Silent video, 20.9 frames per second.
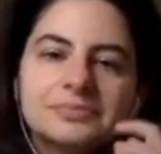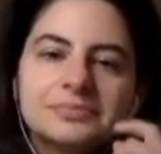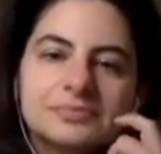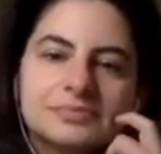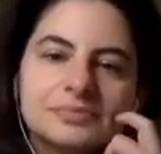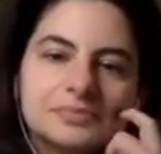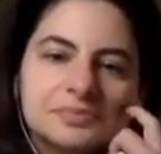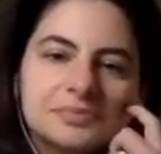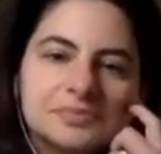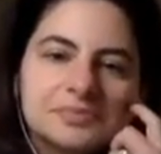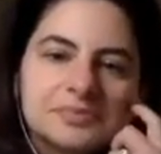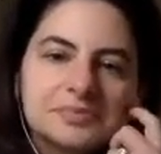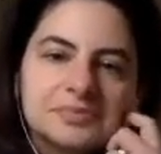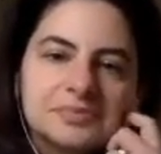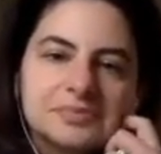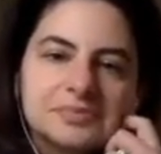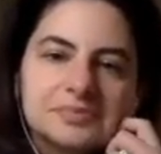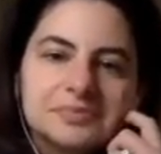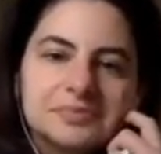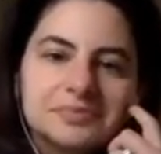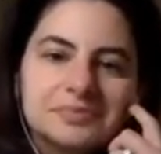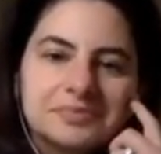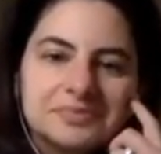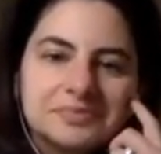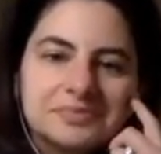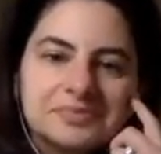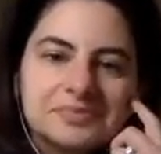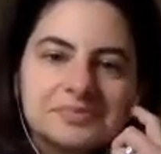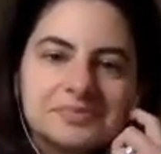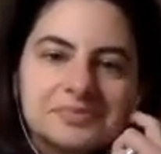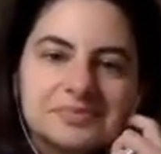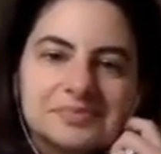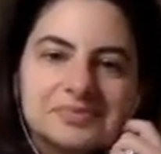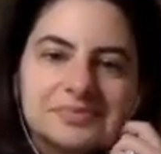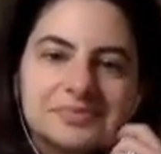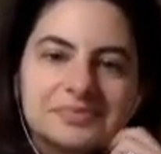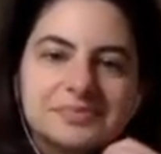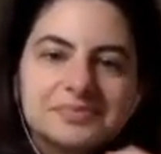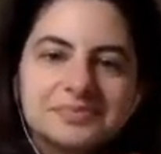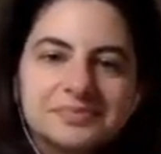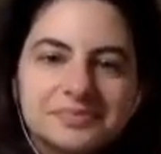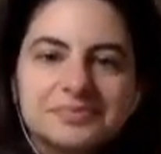
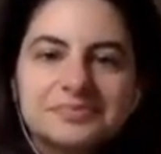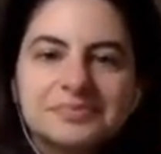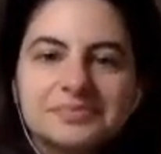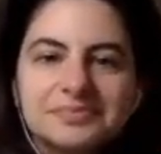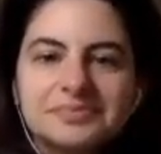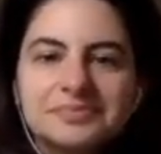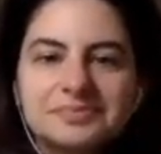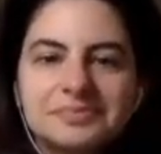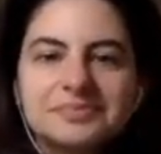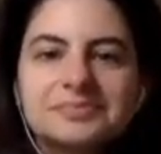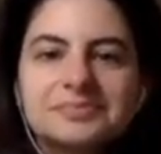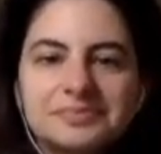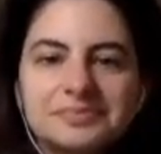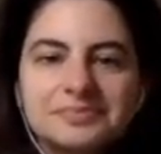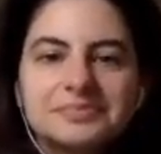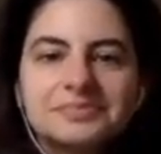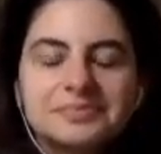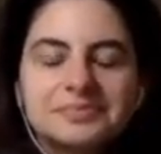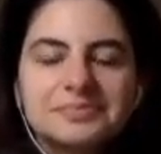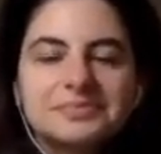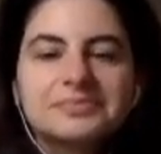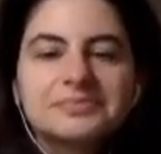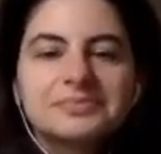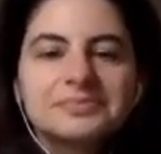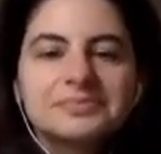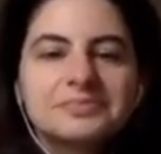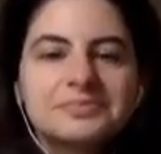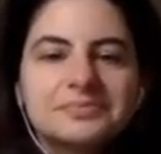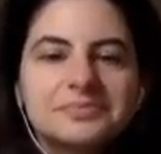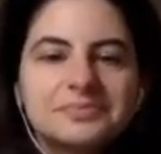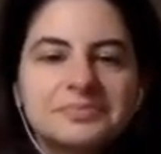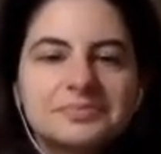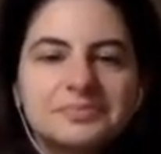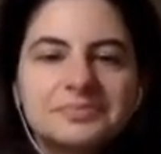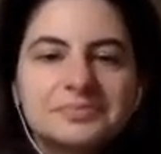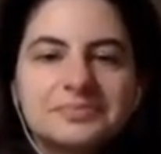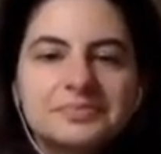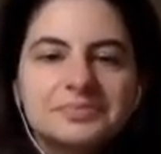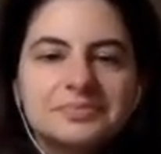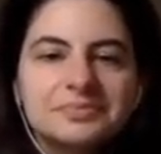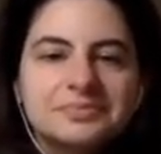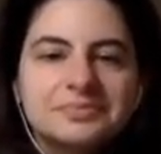
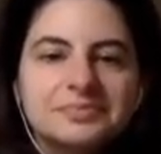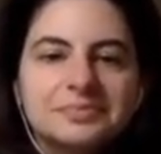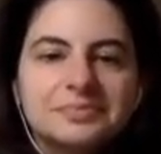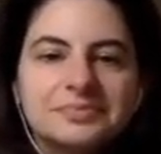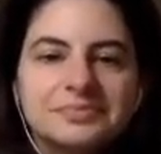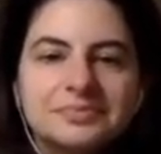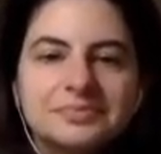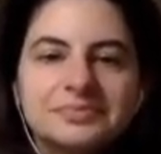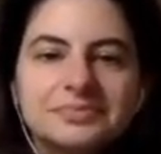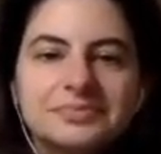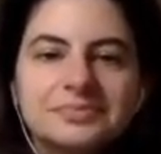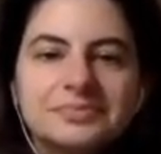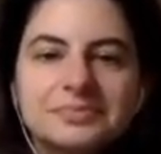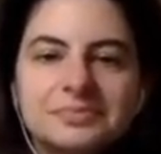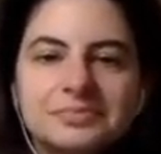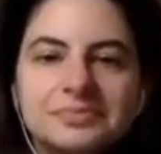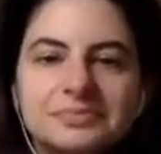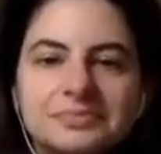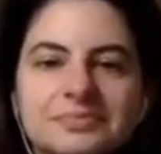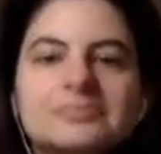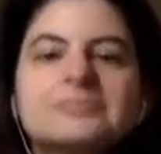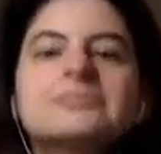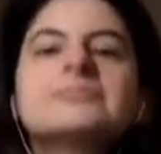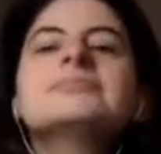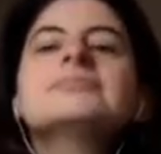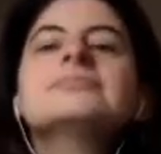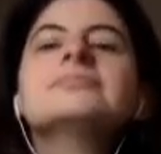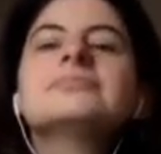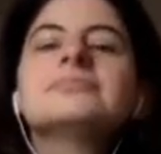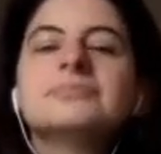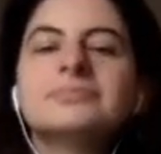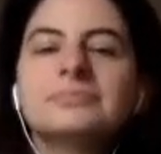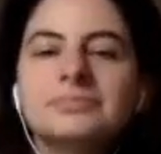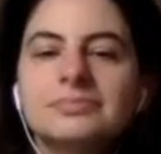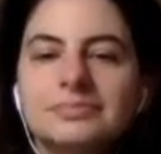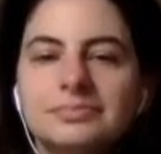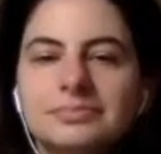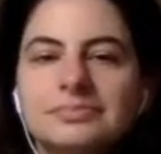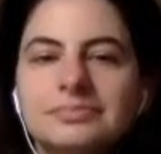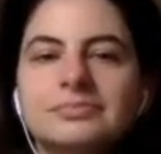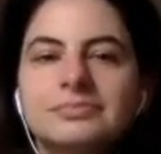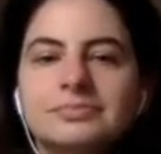
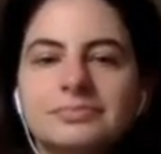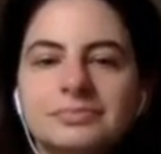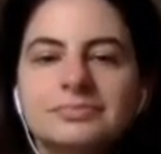No words are spoken by the person on screen.